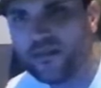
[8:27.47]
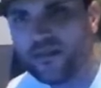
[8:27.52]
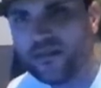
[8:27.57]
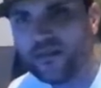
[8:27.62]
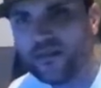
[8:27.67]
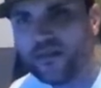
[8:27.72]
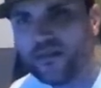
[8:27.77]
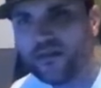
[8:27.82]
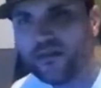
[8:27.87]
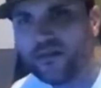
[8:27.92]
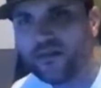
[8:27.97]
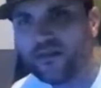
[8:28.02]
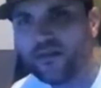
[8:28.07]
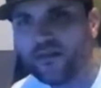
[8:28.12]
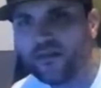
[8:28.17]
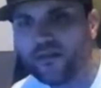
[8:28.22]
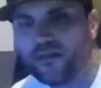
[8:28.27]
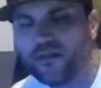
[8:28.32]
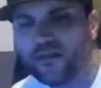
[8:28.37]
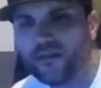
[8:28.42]

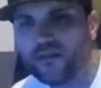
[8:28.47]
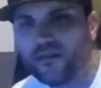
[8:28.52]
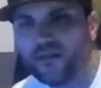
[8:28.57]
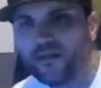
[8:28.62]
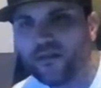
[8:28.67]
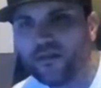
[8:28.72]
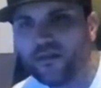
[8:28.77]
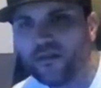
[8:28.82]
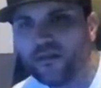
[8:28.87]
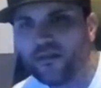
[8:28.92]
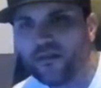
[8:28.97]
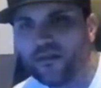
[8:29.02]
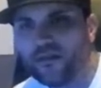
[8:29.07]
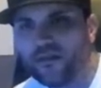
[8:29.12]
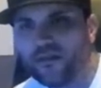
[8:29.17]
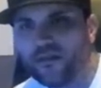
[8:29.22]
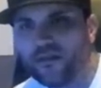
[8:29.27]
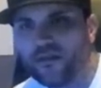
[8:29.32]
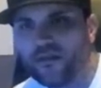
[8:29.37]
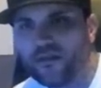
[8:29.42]

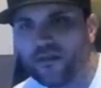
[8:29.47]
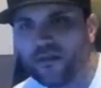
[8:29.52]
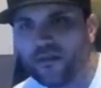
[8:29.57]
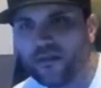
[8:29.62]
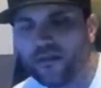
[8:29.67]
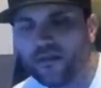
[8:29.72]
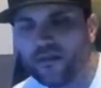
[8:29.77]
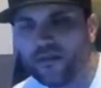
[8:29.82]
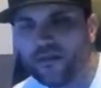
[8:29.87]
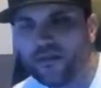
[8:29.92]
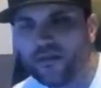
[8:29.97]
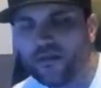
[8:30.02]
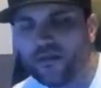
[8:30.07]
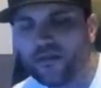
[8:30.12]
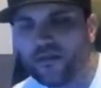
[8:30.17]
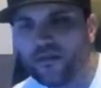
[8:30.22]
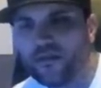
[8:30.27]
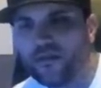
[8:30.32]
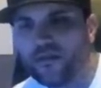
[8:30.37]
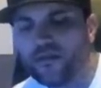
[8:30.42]

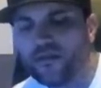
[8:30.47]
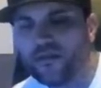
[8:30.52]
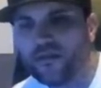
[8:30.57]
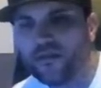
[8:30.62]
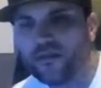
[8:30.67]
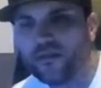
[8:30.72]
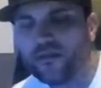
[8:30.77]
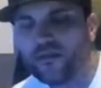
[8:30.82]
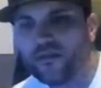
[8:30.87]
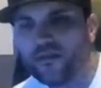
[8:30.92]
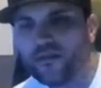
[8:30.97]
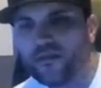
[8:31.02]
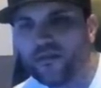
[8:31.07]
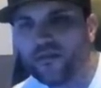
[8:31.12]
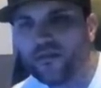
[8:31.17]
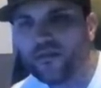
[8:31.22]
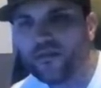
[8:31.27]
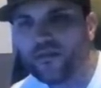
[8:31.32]
This person isn't speaking.